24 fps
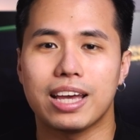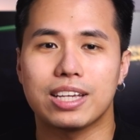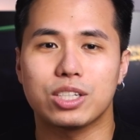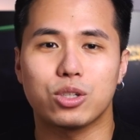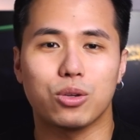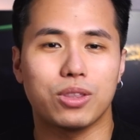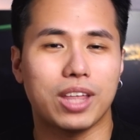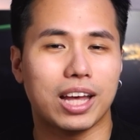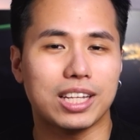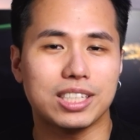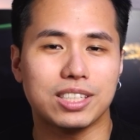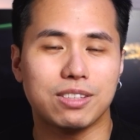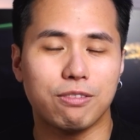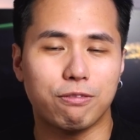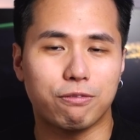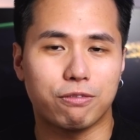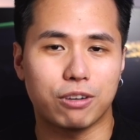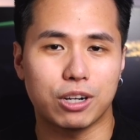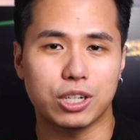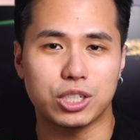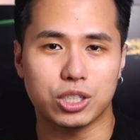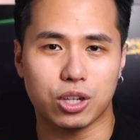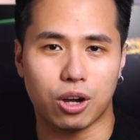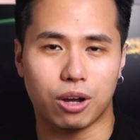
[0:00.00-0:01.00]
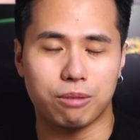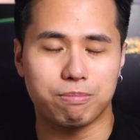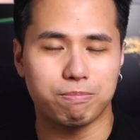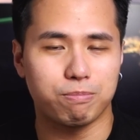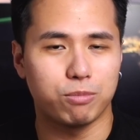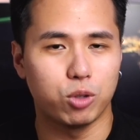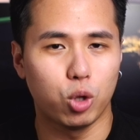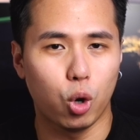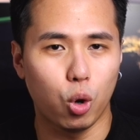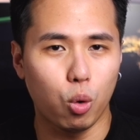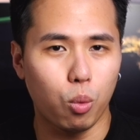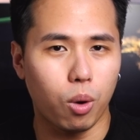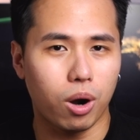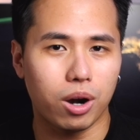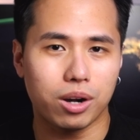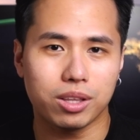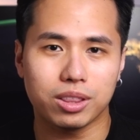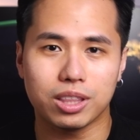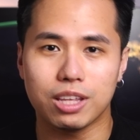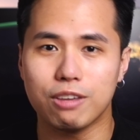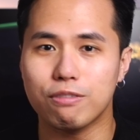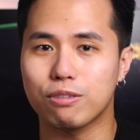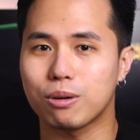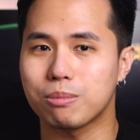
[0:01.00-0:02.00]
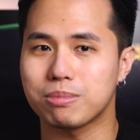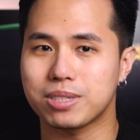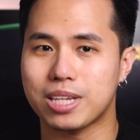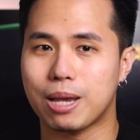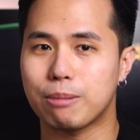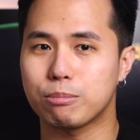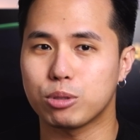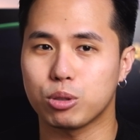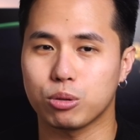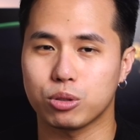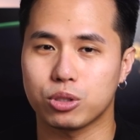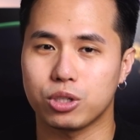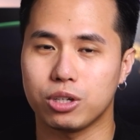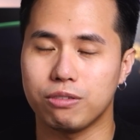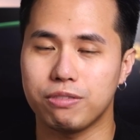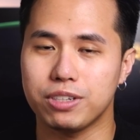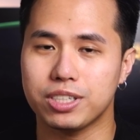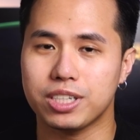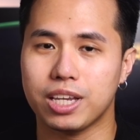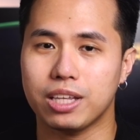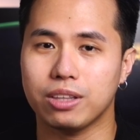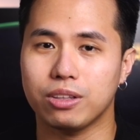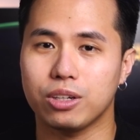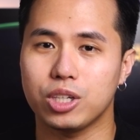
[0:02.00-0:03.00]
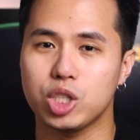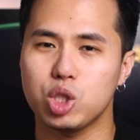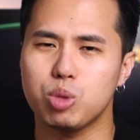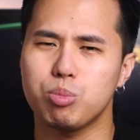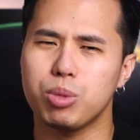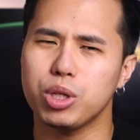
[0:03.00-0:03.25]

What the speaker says: So that's the first con. No warranty from Samsung service centers,